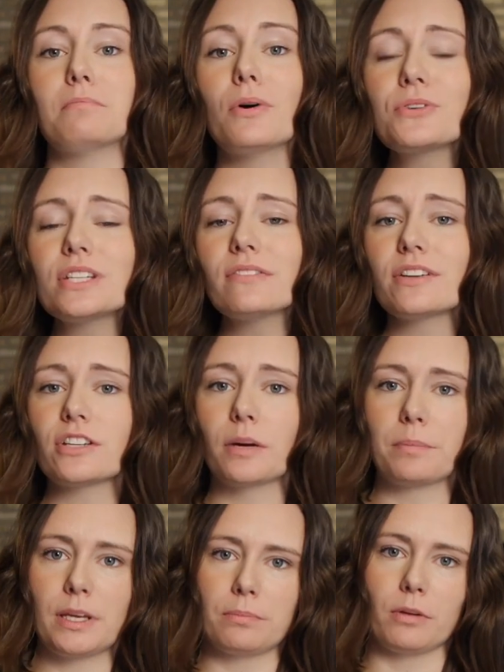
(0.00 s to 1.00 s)
most of us are
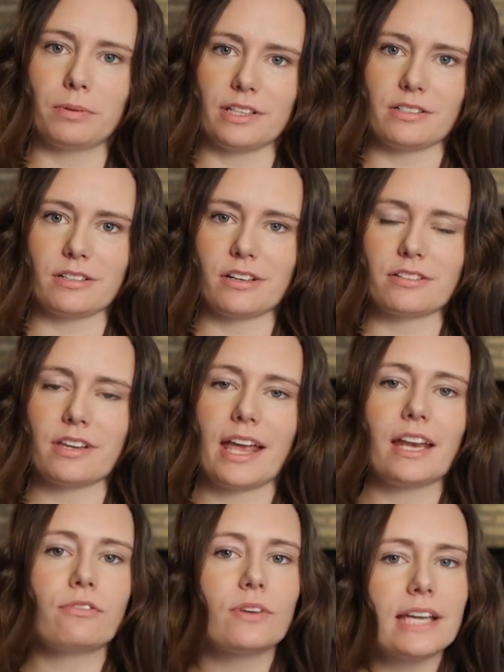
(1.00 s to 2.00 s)
people pleasers,
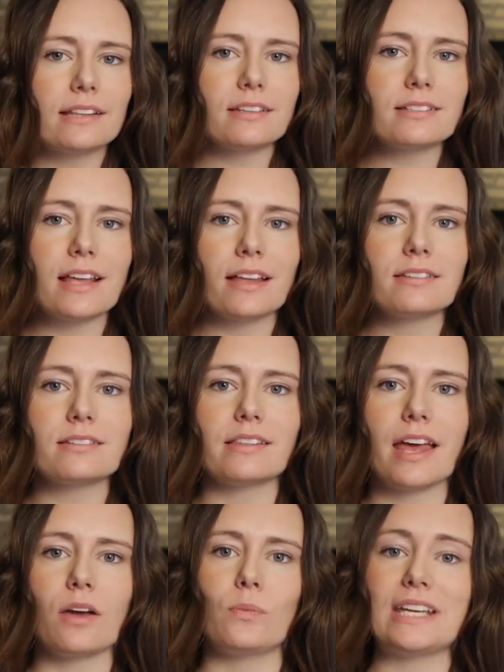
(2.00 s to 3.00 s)
and if we get the sense
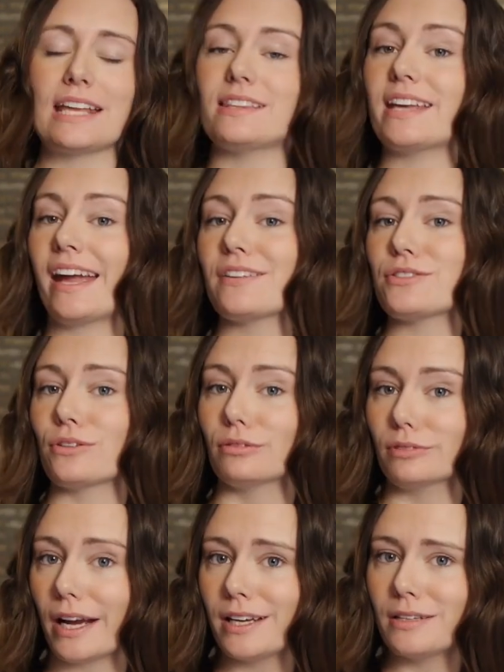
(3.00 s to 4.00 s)
that we get the answer
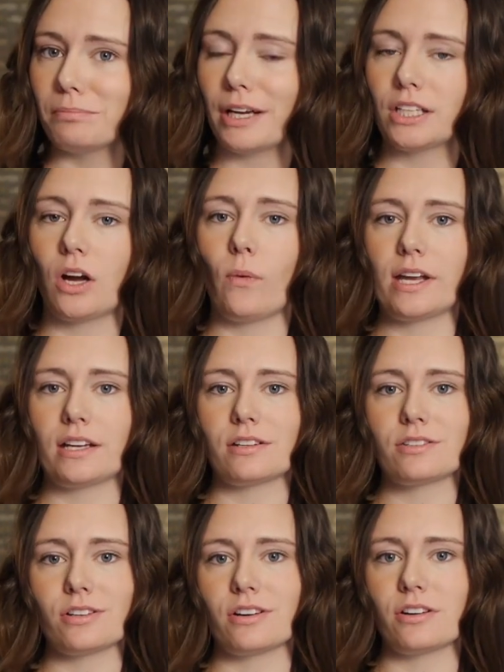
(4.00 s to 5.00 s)
right by going in a
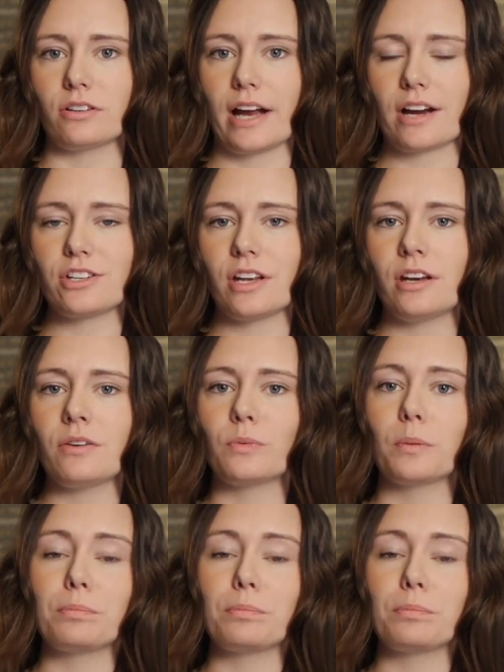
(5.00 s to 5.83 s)
certain direction, we're